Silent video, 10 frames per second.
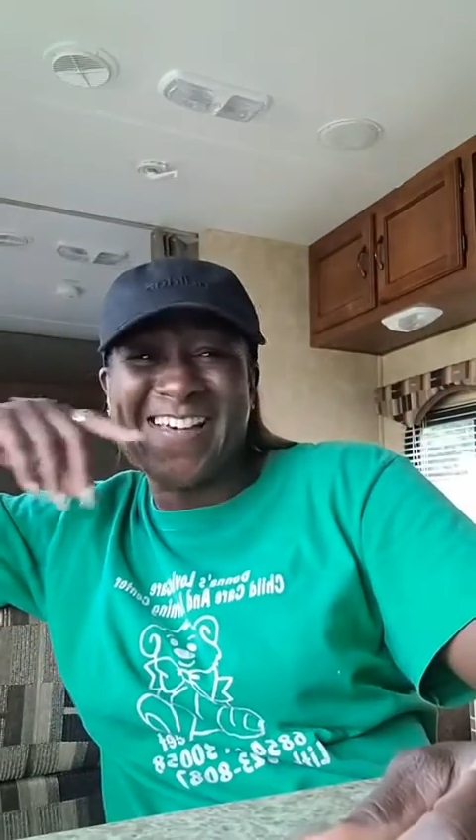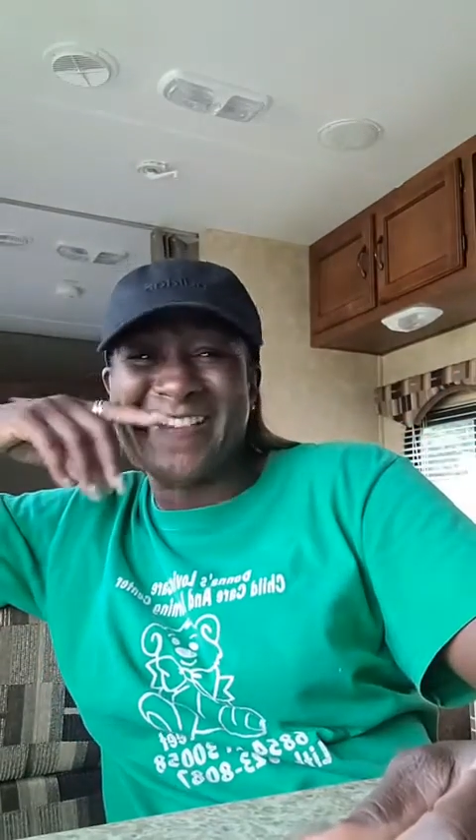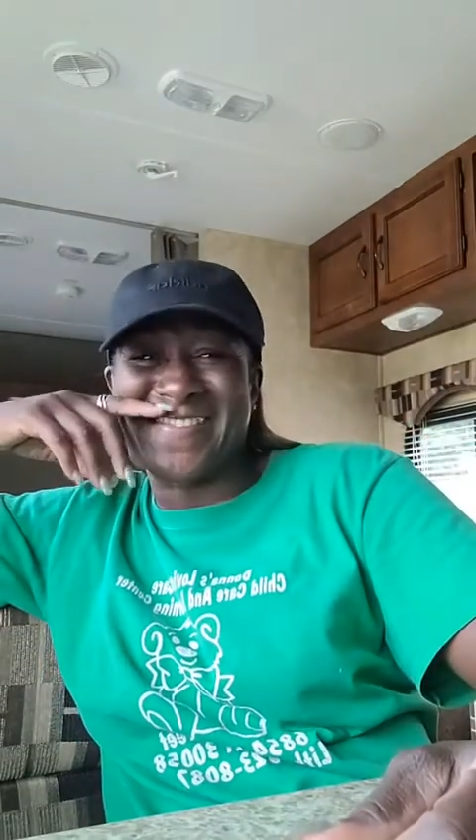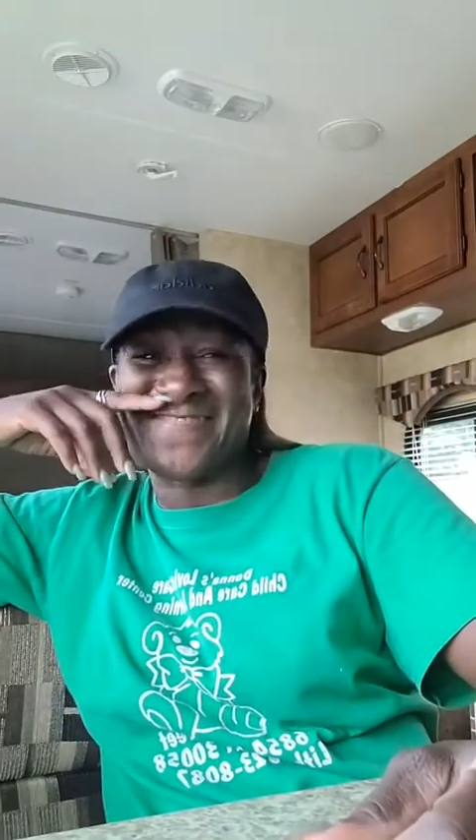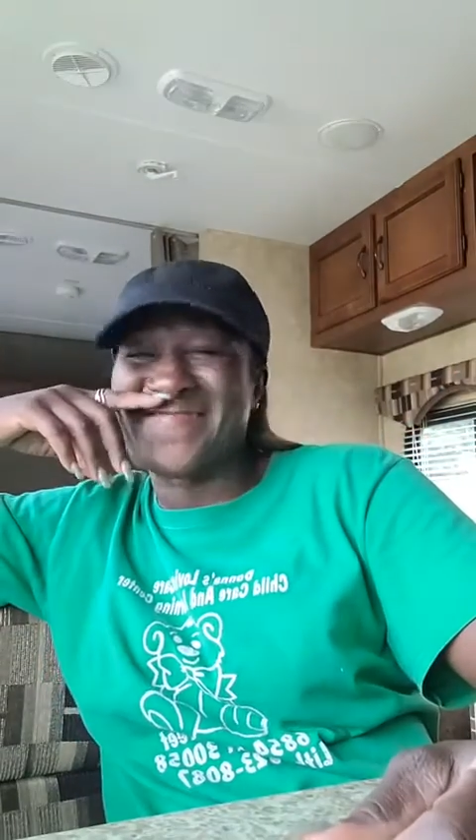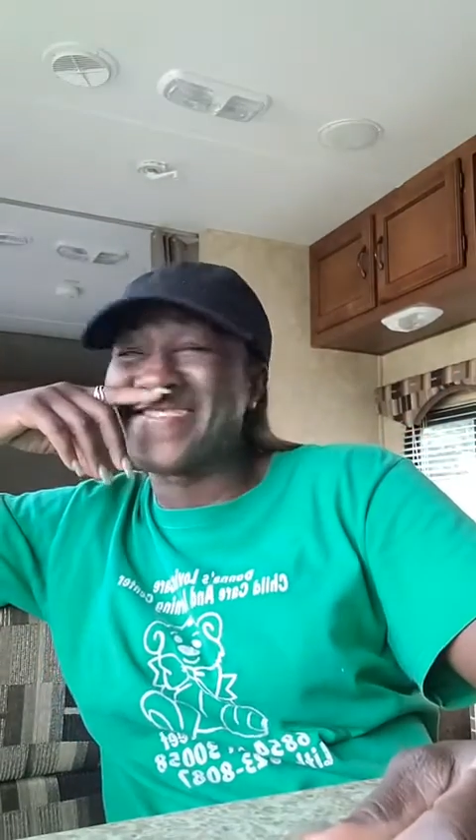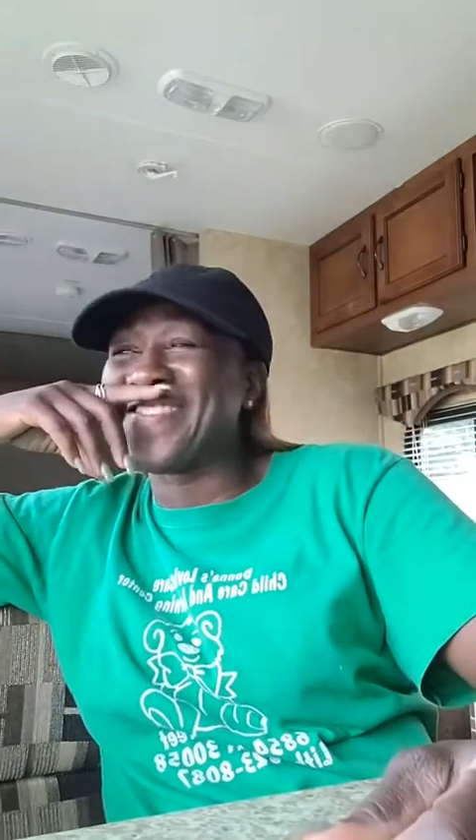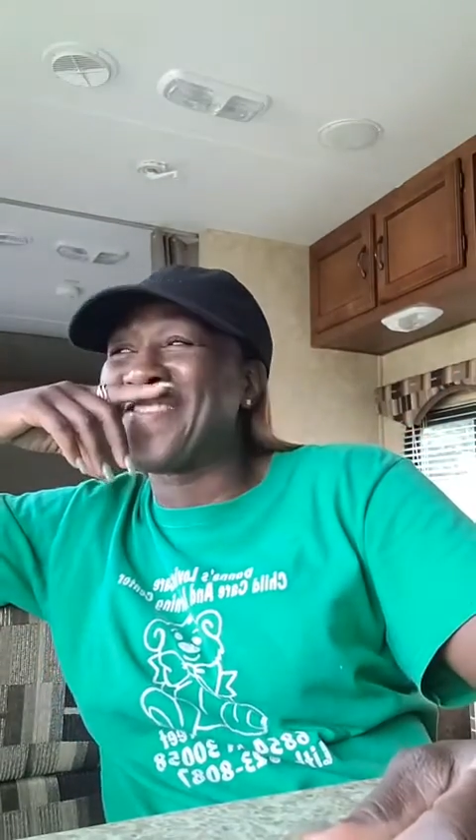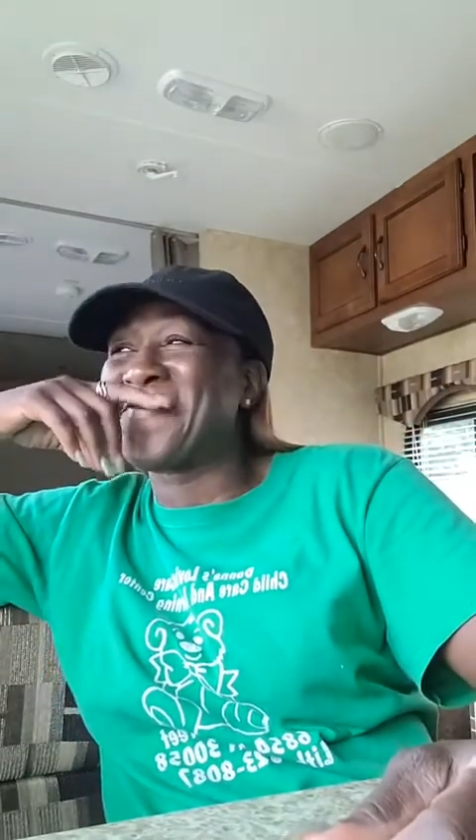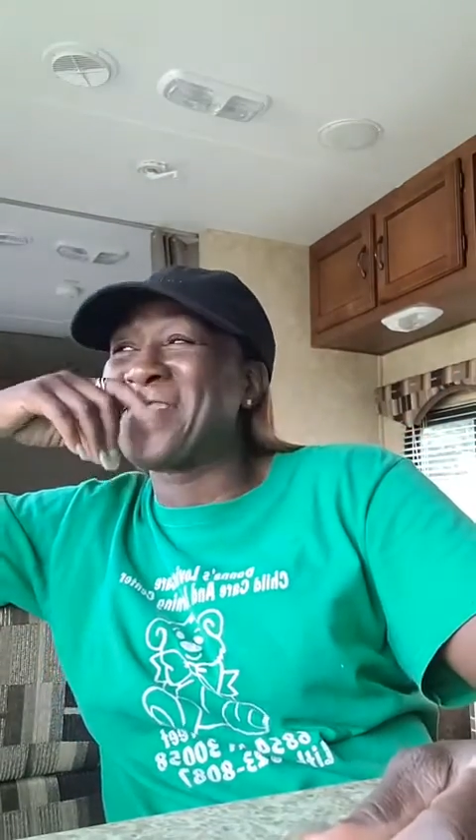honest with
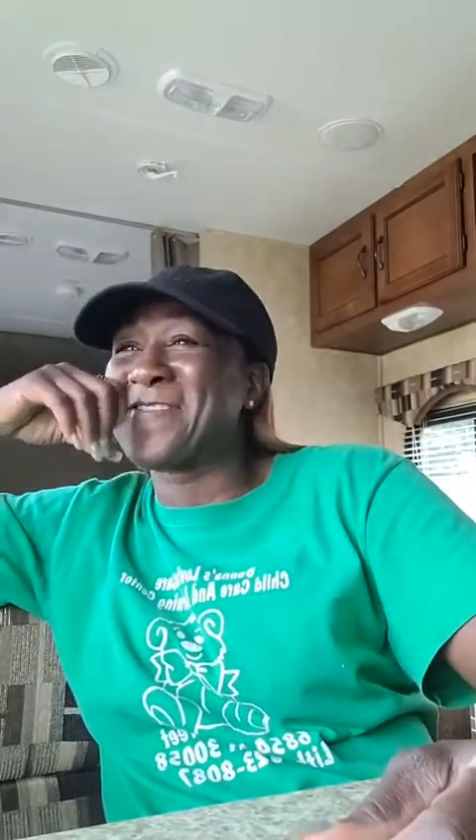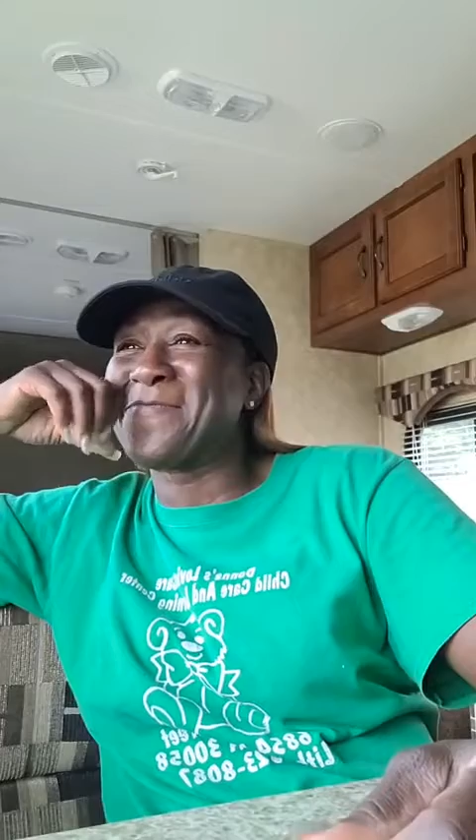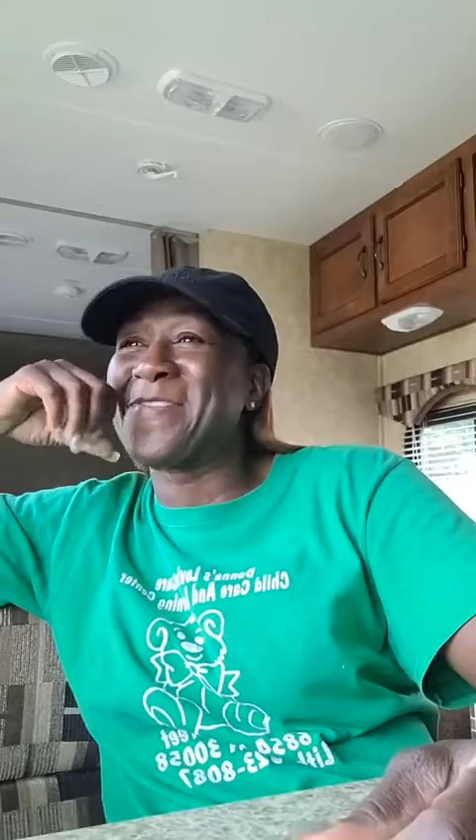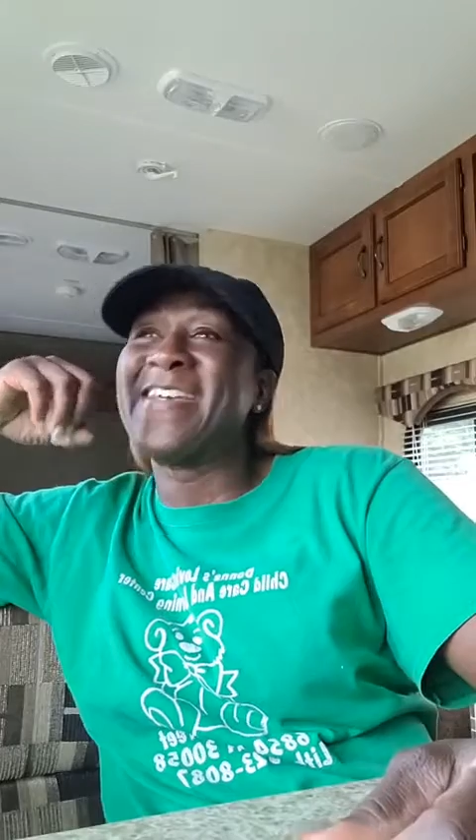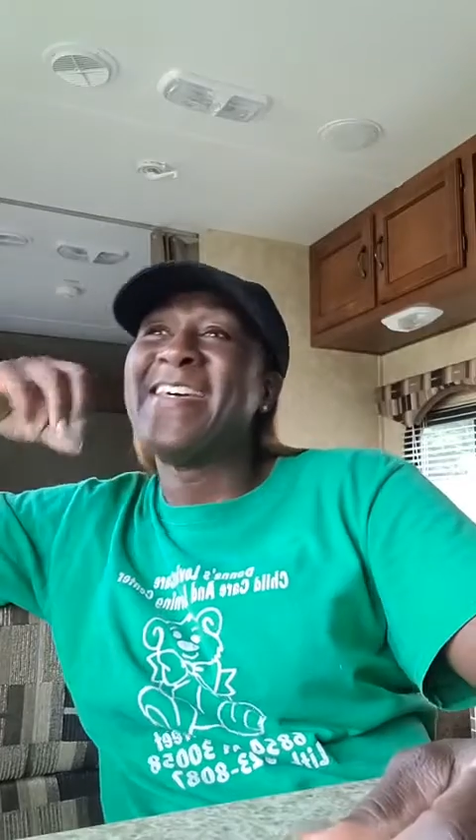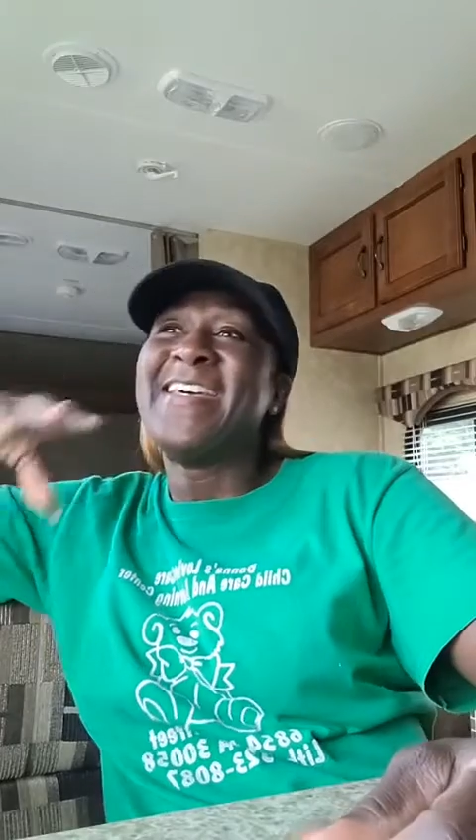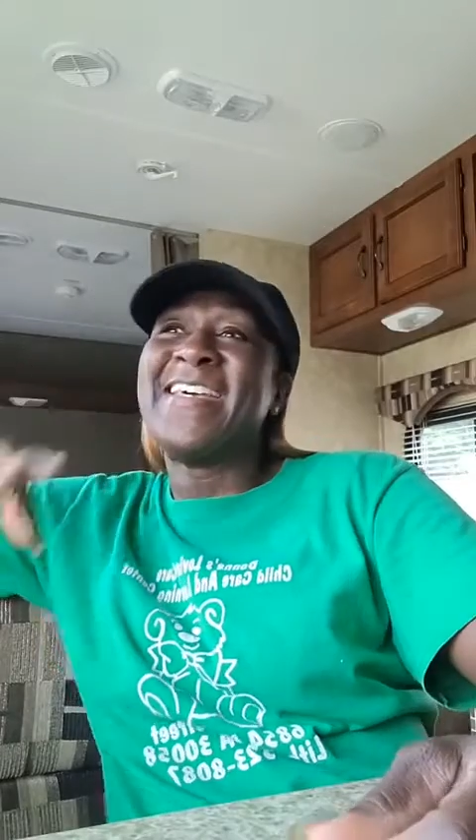y'all, for a little bit.